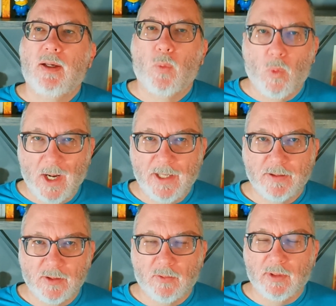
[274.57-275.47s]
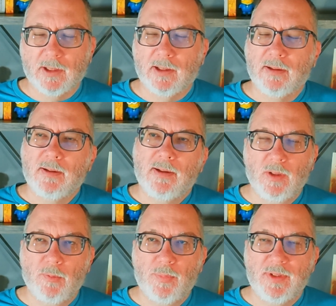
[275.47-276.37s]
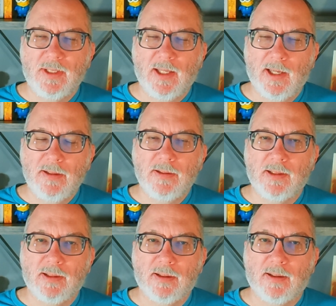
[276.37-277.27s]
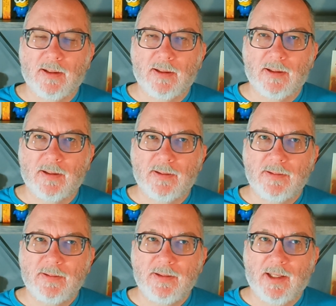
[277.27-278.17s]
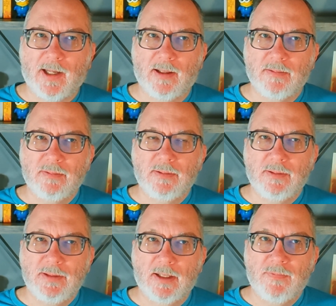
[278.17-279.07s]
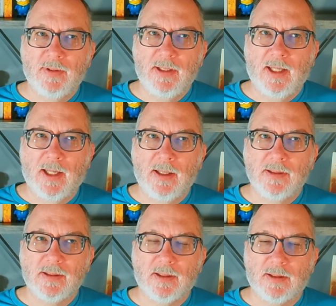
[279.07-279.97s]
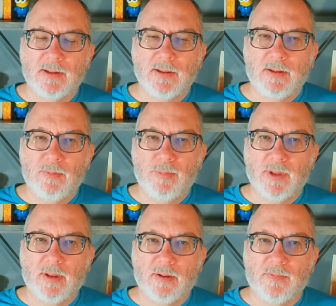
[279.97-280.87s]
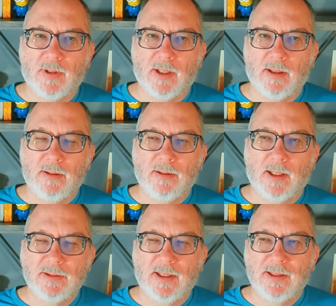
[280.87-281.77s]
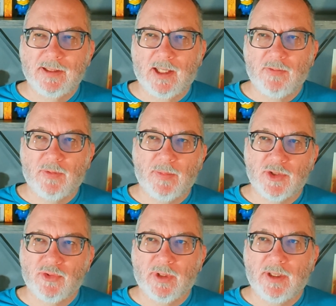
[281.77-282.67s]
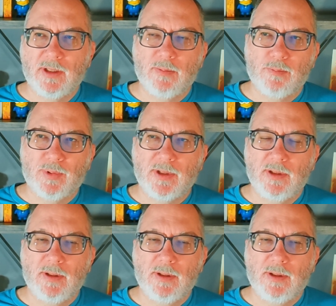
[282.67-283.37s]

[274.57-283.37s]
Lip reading: why it's going on. But the ending, definitely has a little bit of that. I said it's kind of a mystery, but